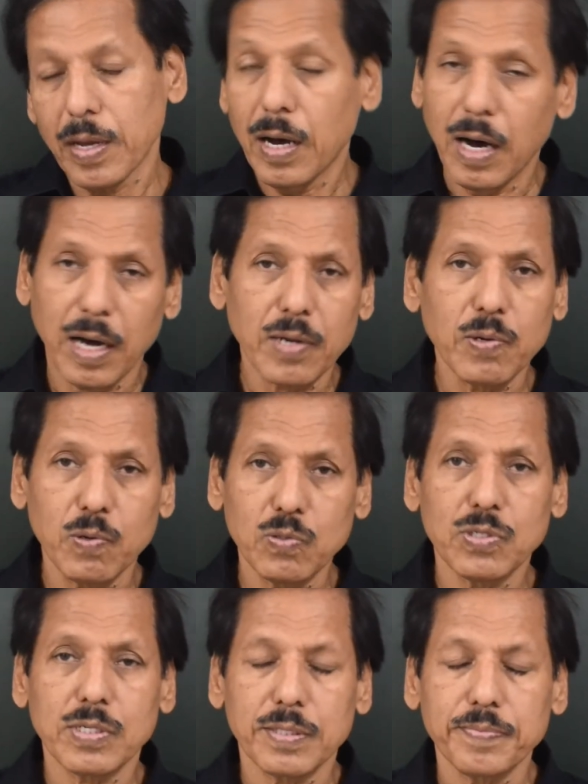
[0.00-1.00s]
are
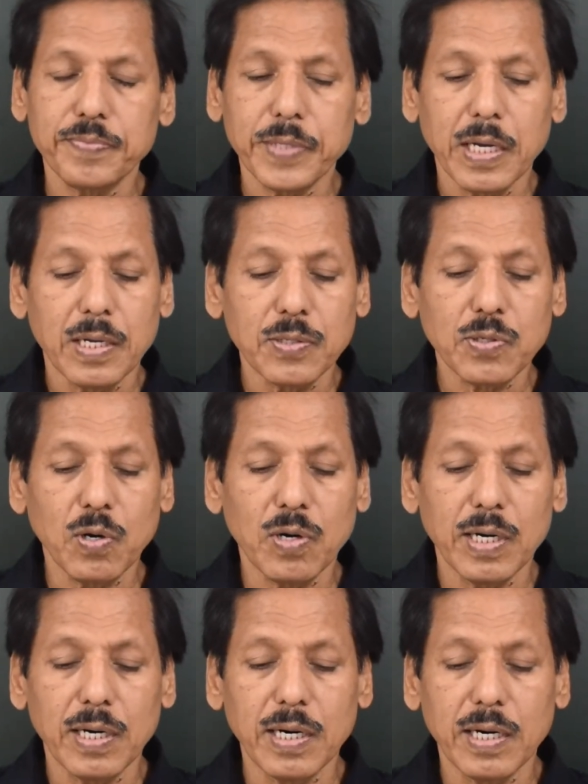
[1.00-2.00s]
used.
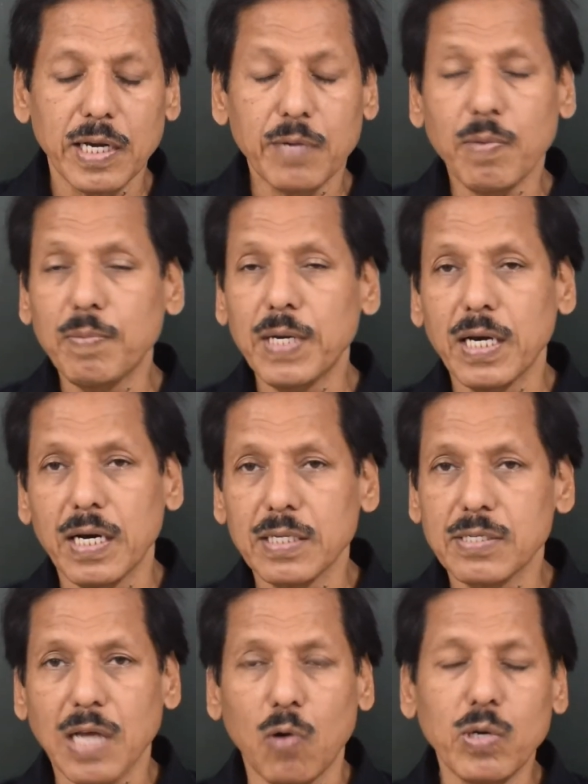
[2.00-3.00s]
So it may be a
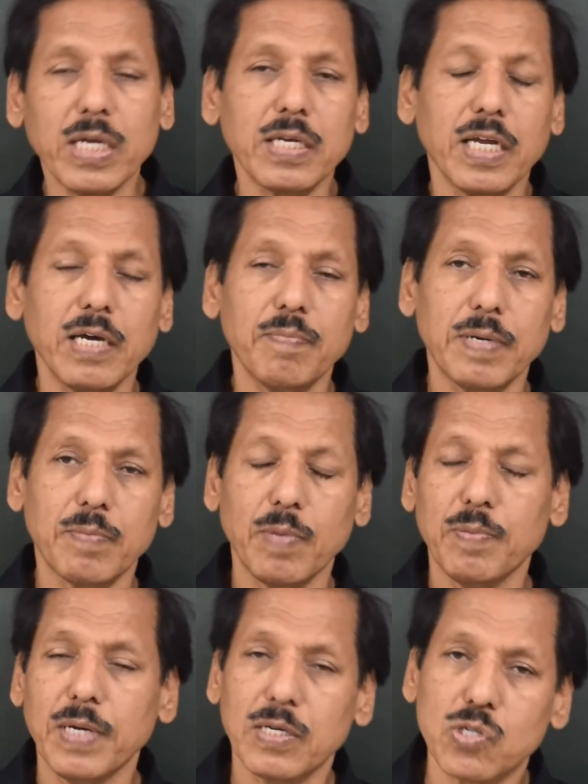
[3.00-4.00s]
sounding tape, it
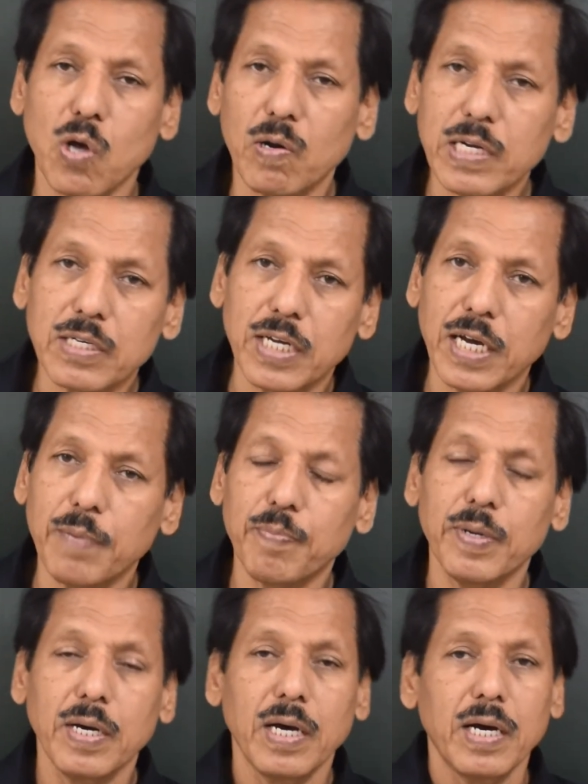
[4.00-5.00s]
may be a sonic tape,
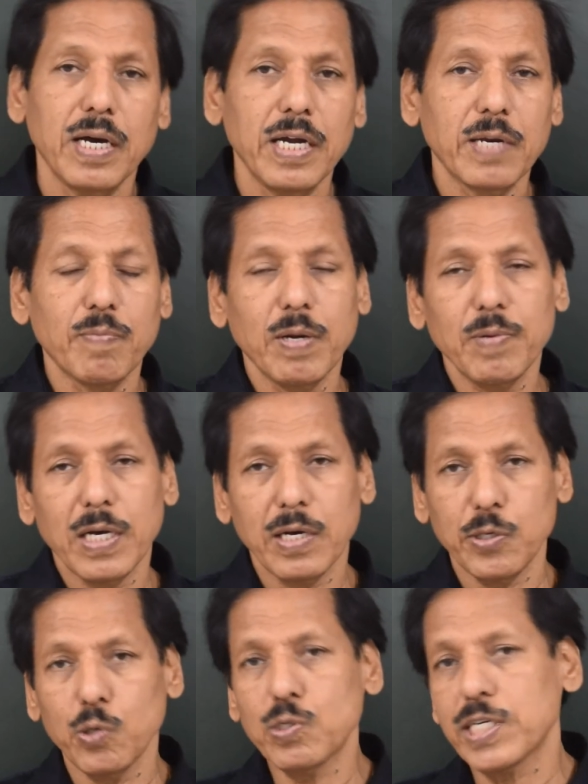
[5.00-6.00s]
it may be a
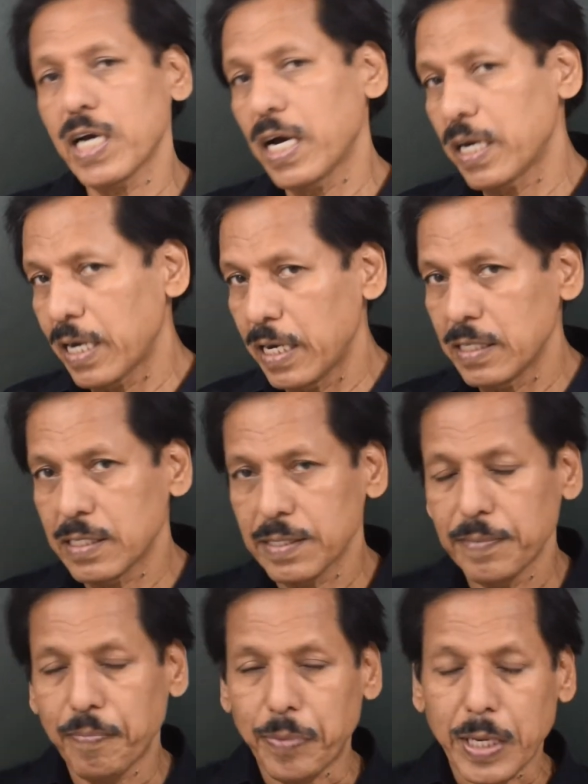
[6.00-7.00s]
UTI gauge.
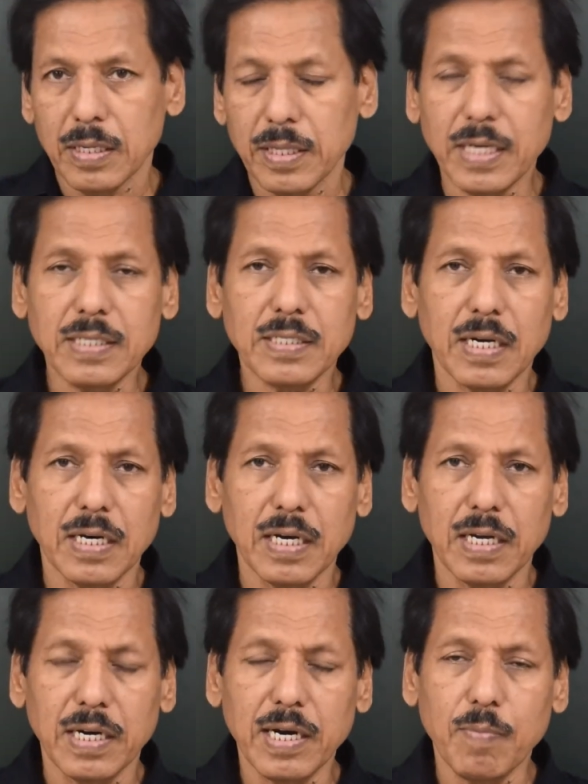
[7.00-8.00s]
There is
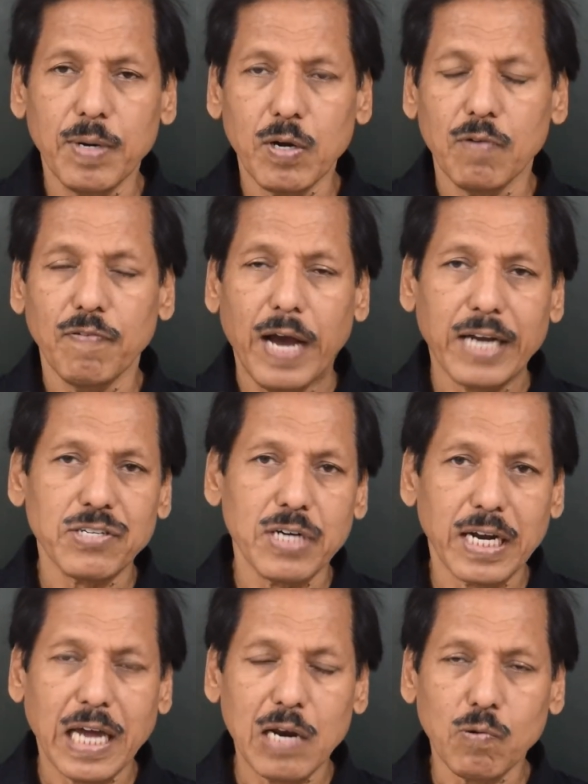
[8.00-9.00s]
a little bit of
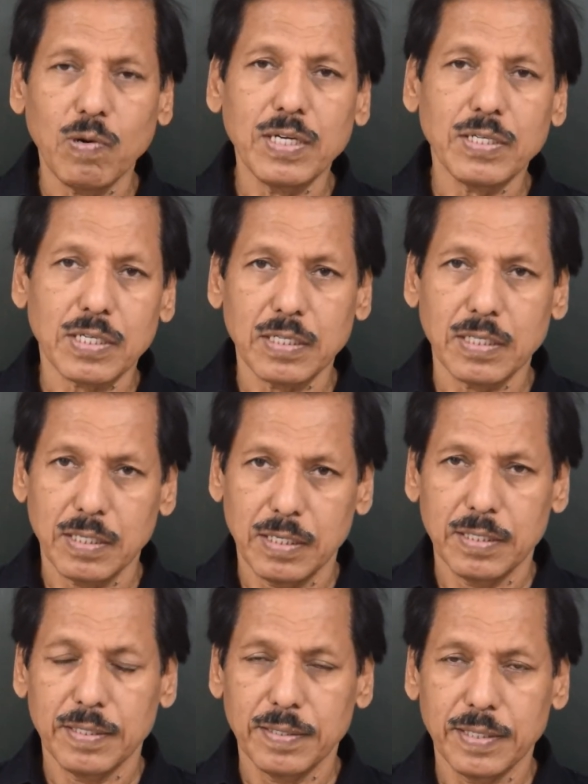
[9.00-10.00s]
extra calculation
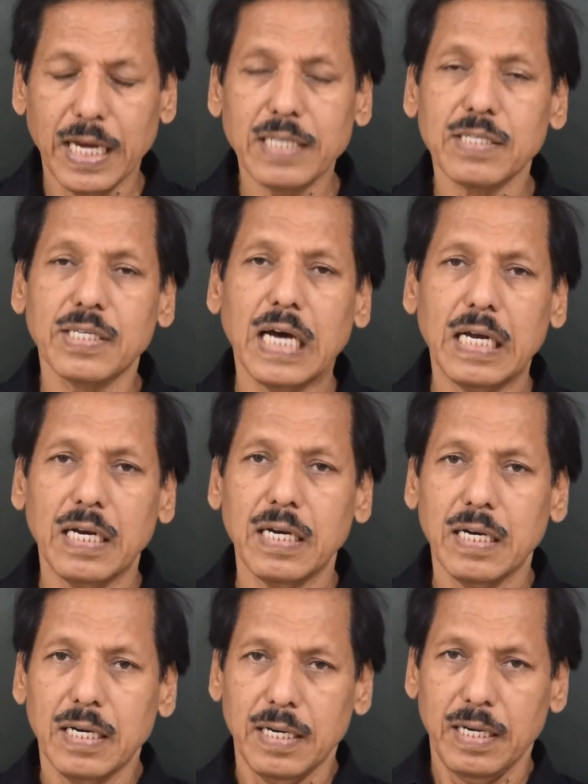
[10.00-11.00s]
that is done
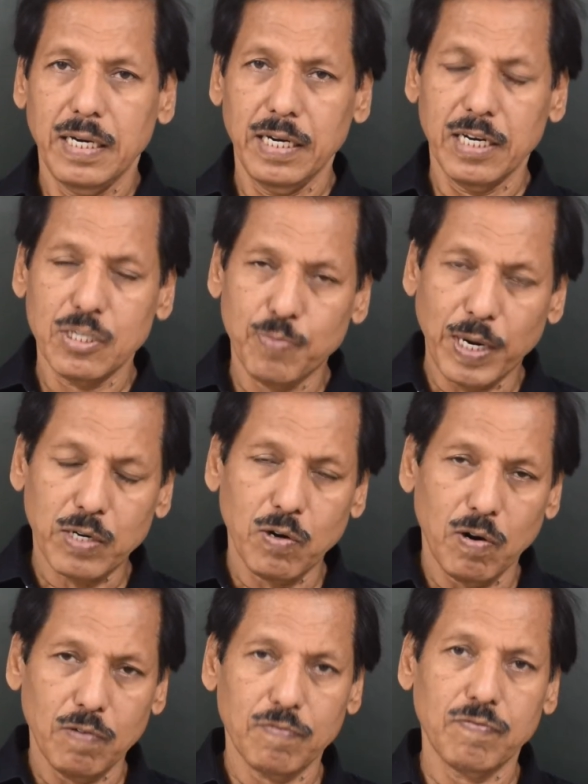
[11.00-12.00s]
in respect
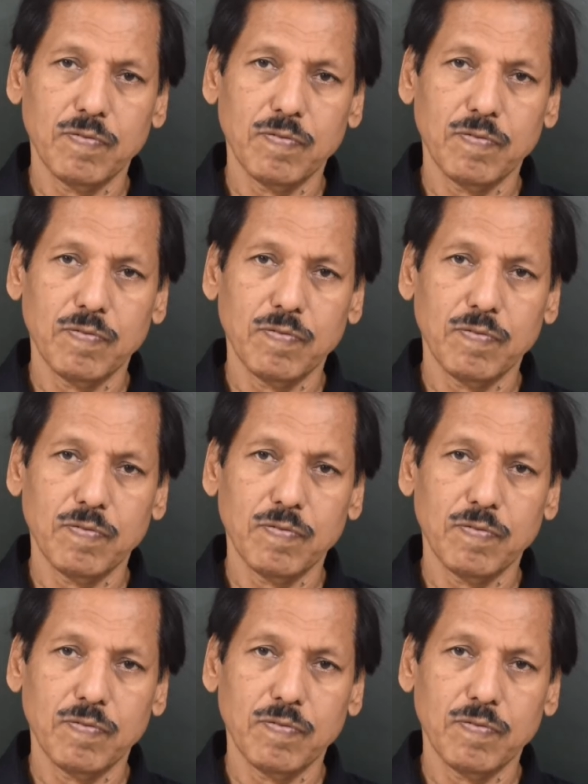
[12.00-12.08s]
of